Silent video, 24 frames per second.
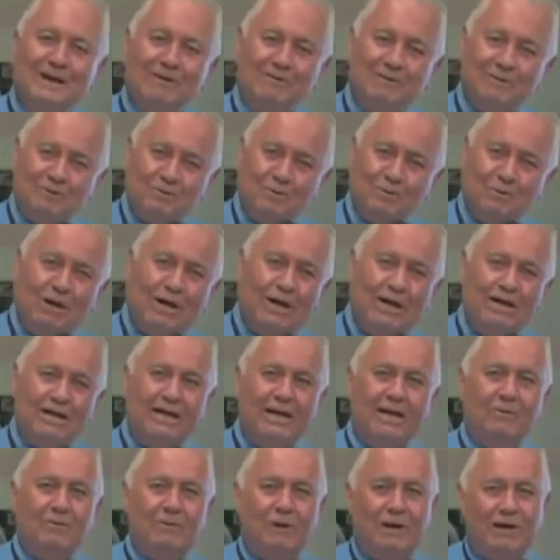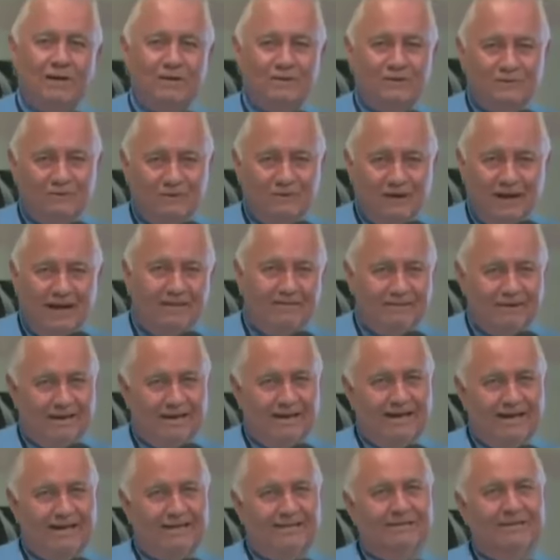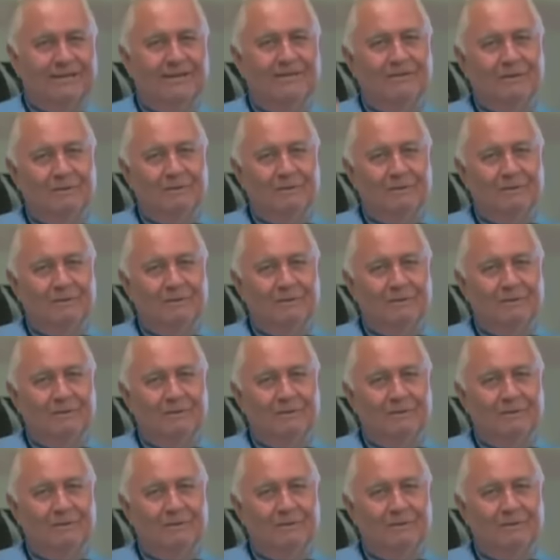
of its weight and weighs 5/9